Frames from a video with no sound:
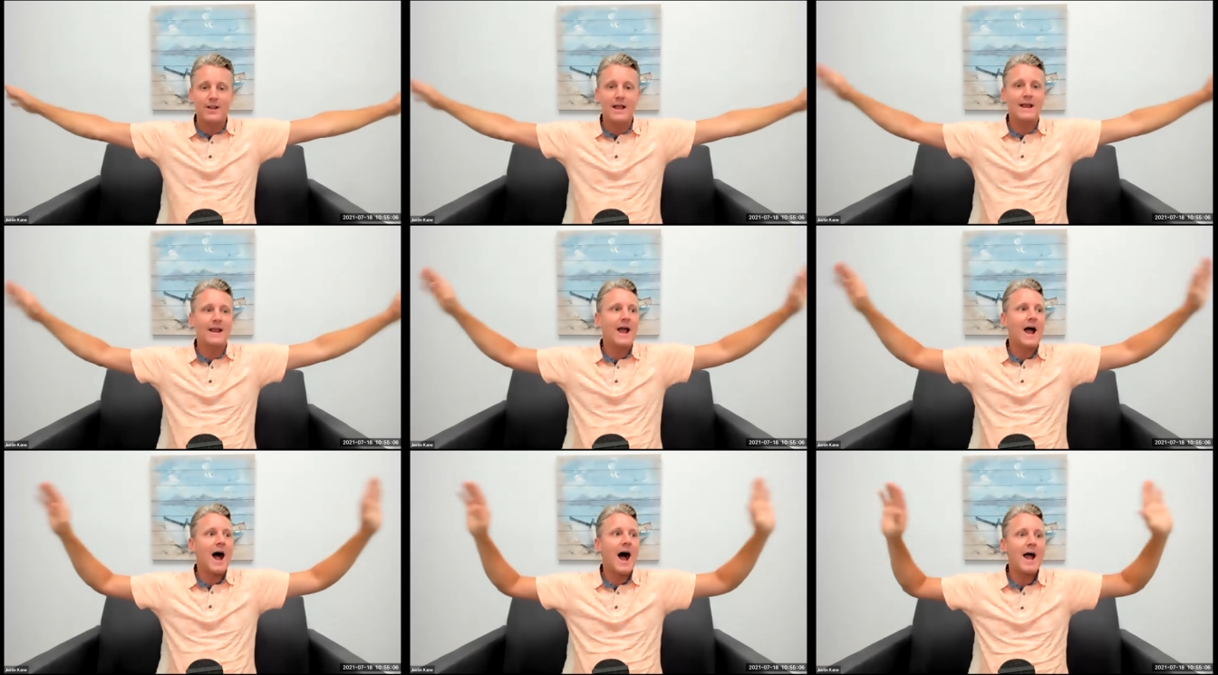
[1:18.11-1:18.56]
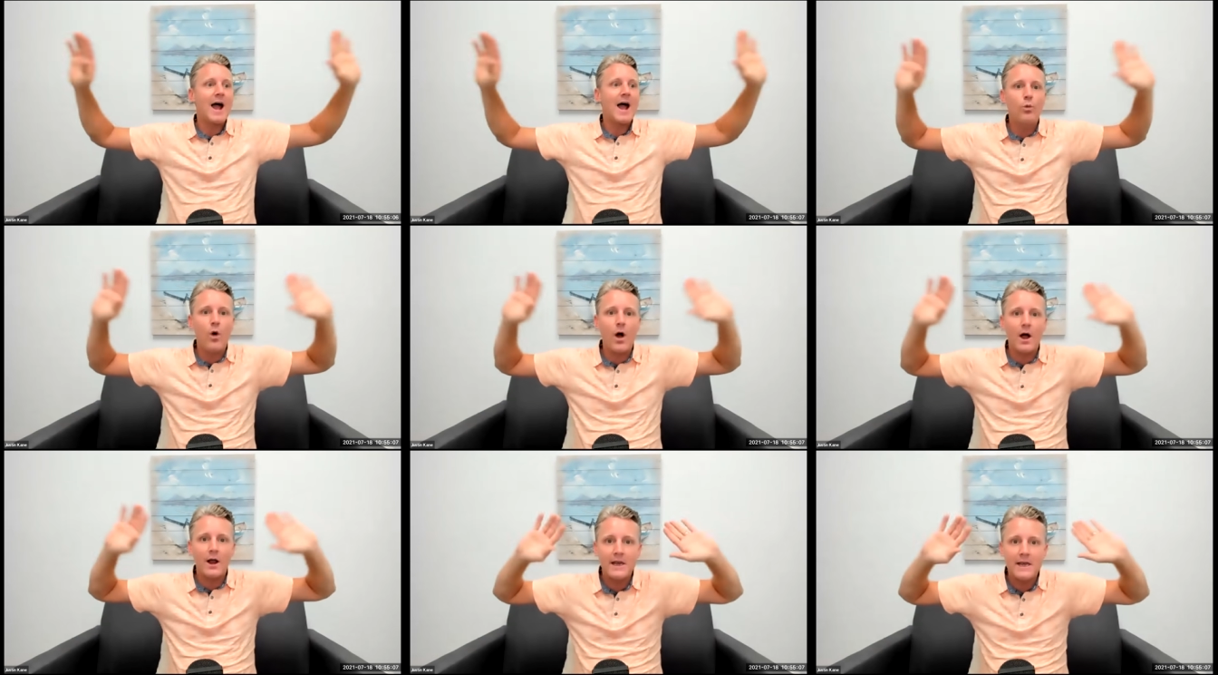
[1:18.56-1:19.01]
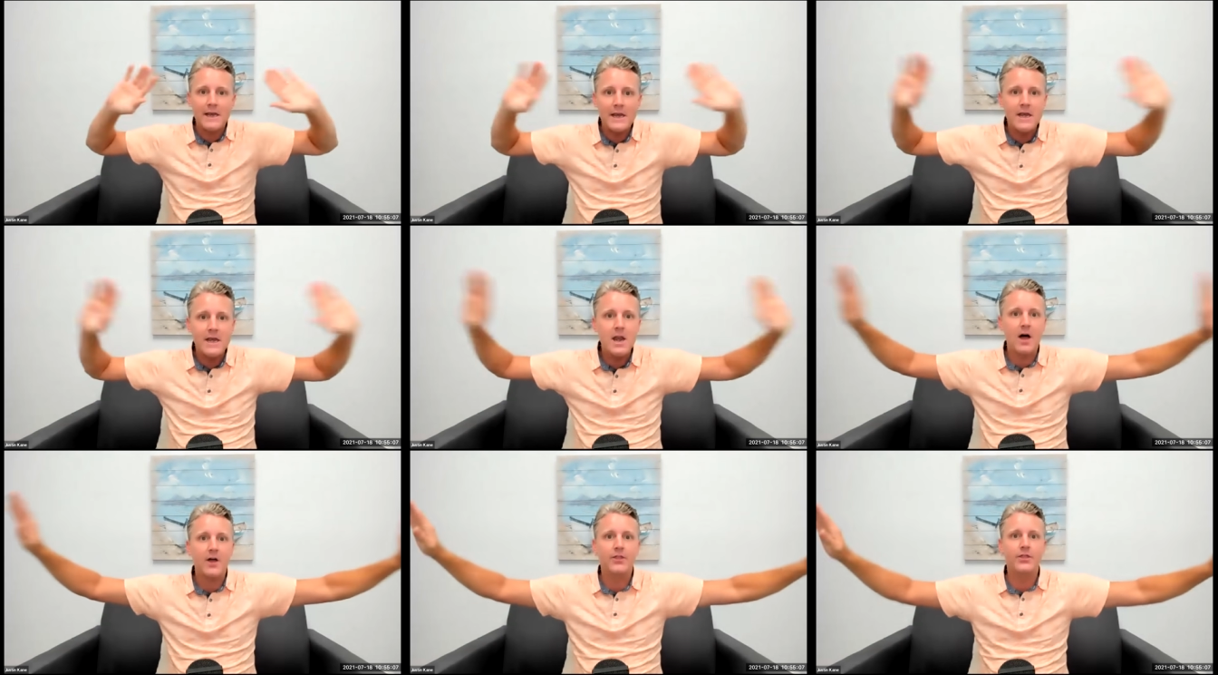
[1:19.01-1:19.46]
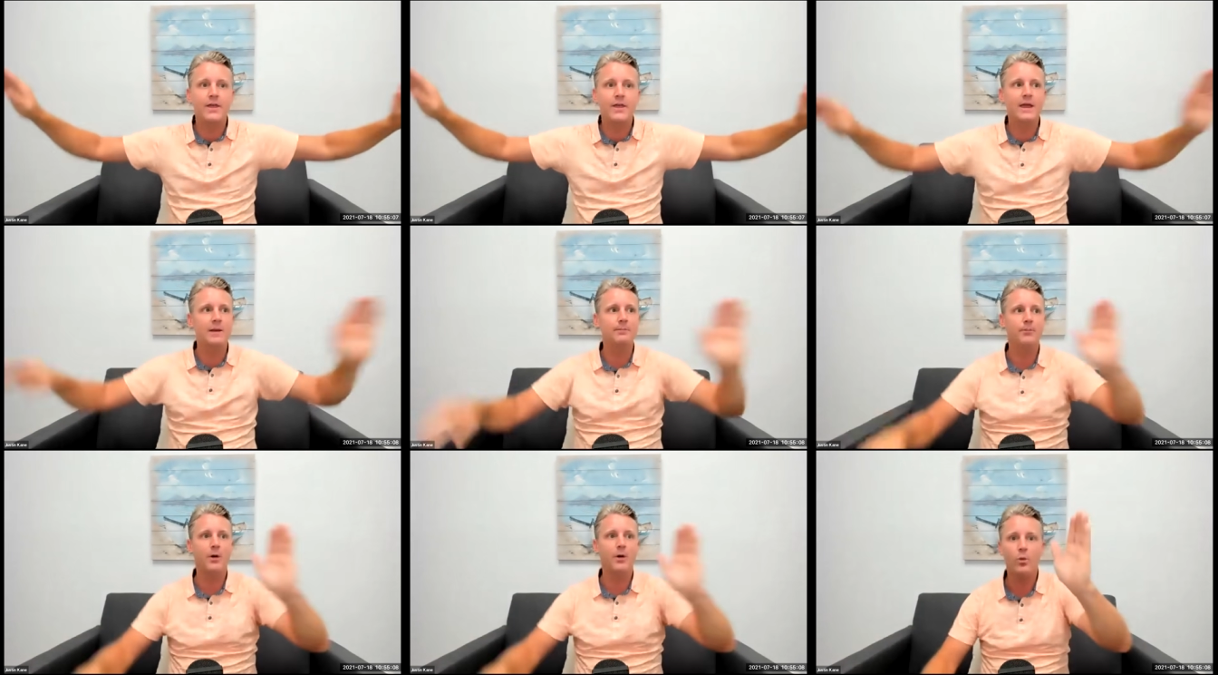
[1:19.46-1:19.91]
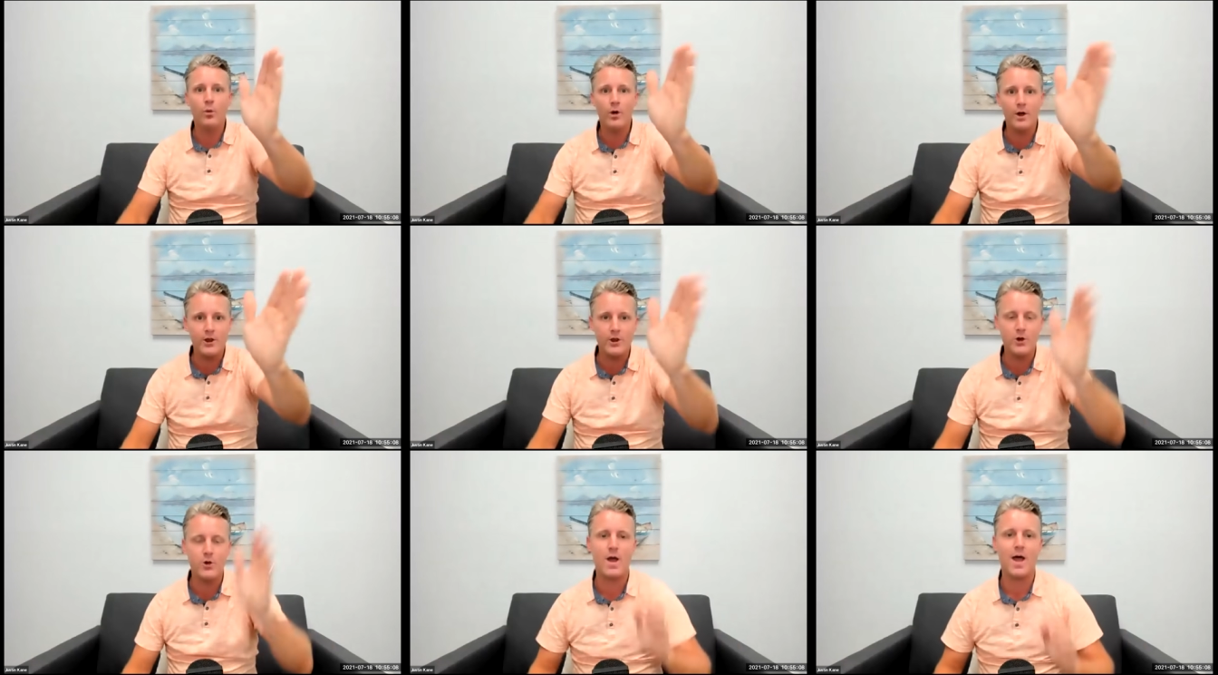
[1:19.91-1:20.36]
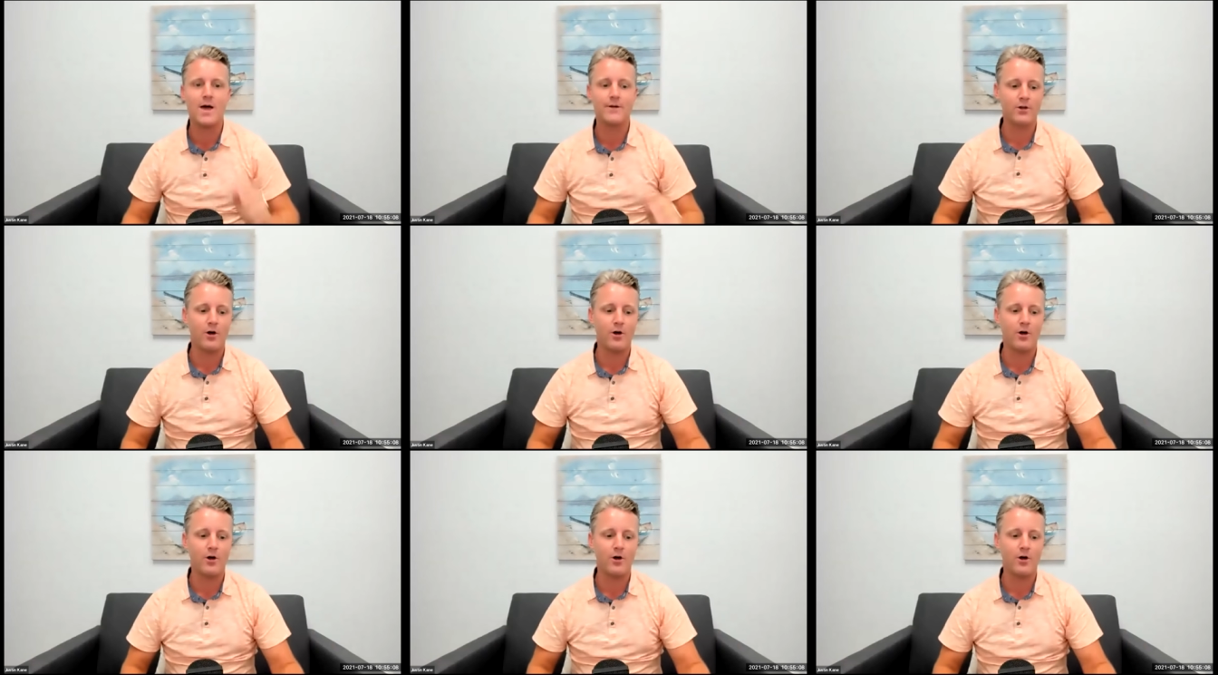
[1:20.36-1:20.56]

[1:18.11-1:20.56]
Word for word: Like I want nothing but what you have